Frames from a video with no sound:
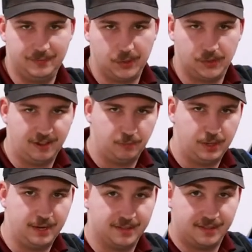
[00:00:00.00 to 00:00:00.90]
even though this
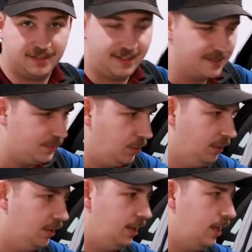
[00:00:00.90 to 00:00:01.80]
one is
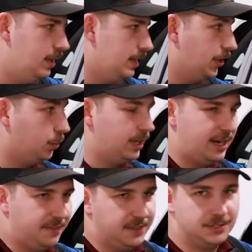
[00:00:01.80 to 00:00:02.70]
accessible, the other one
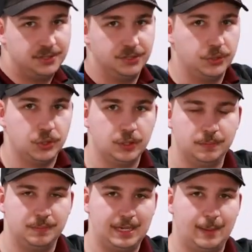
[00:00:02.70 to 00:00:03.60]
isn't, so you
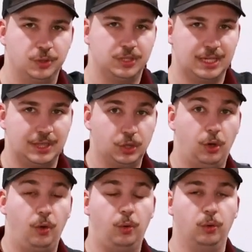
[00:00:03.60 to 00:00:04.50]
shouldn't be able to get
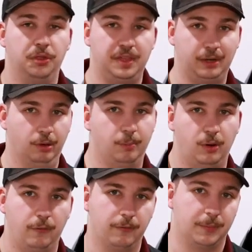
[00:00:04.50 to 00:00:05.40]
the whole thing
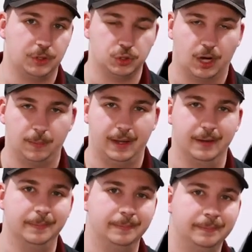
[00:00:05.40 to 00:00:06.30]
removed from the truck bed.